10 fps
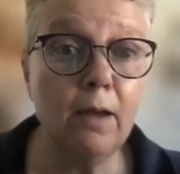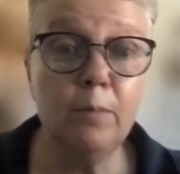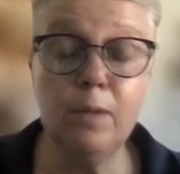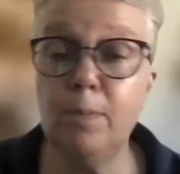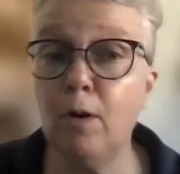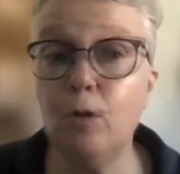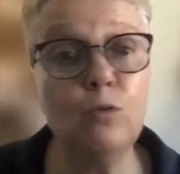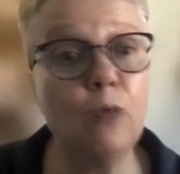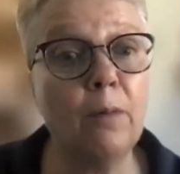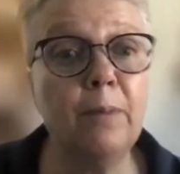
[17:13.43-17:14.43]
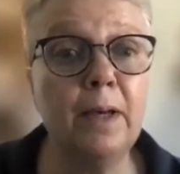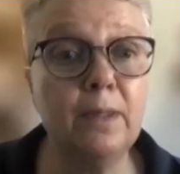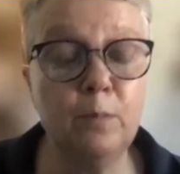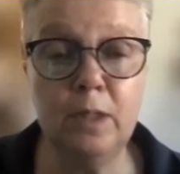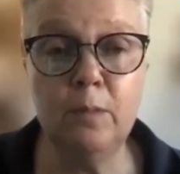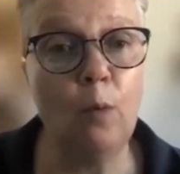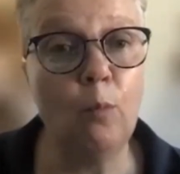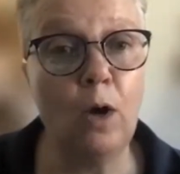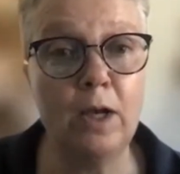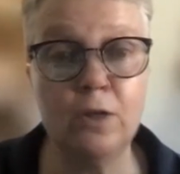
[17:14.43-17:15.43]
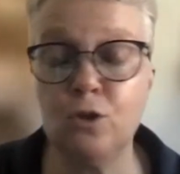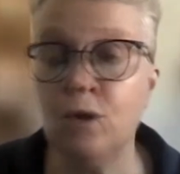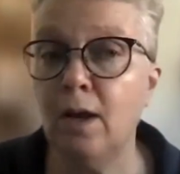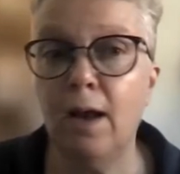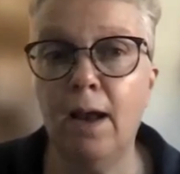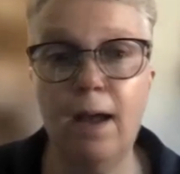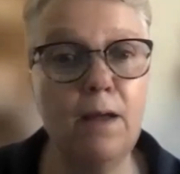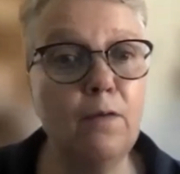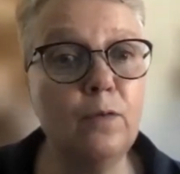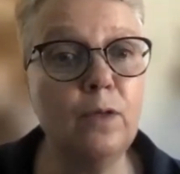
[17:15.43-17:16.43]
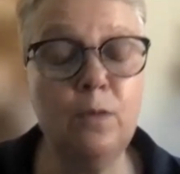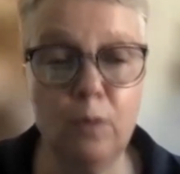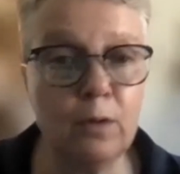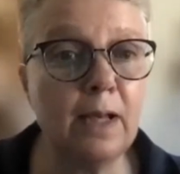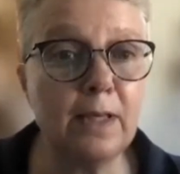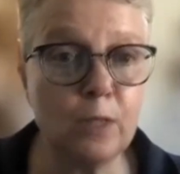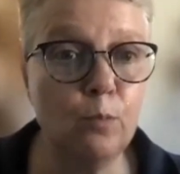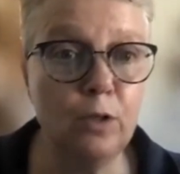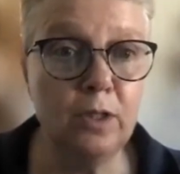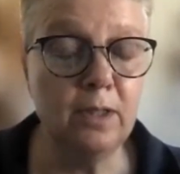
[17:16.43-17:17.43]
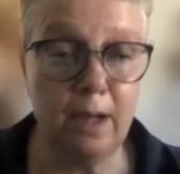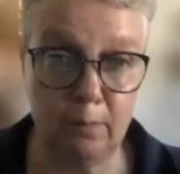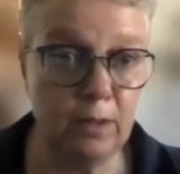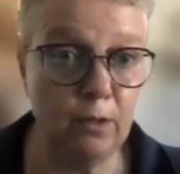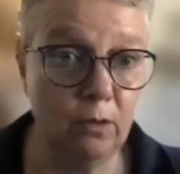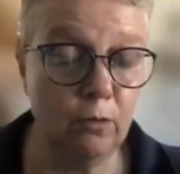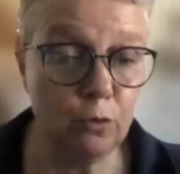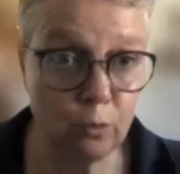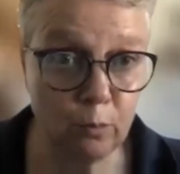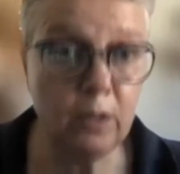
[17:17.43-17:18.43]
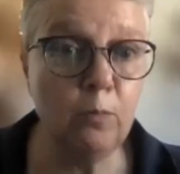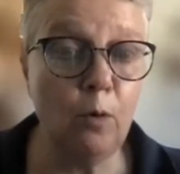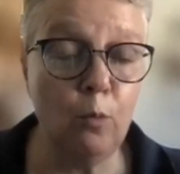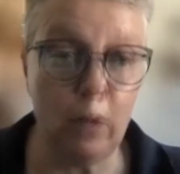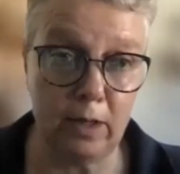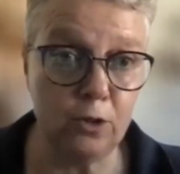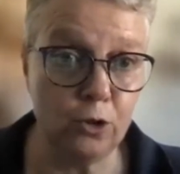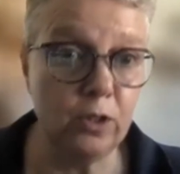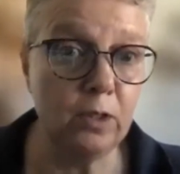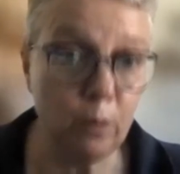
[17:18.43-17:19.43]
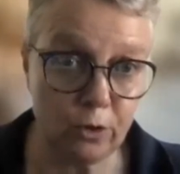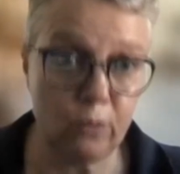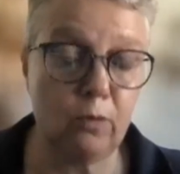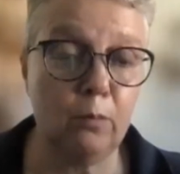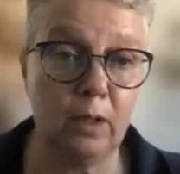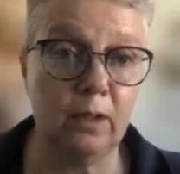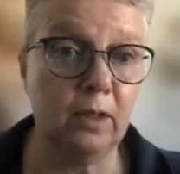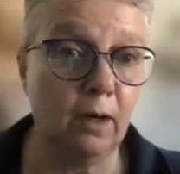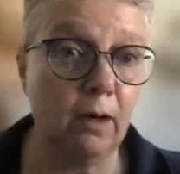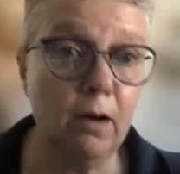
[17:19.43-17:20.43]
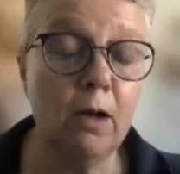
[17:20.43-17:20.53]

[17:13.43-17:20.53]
People who are paid minimum wage have even less money. I mean, the minimum wage in most of America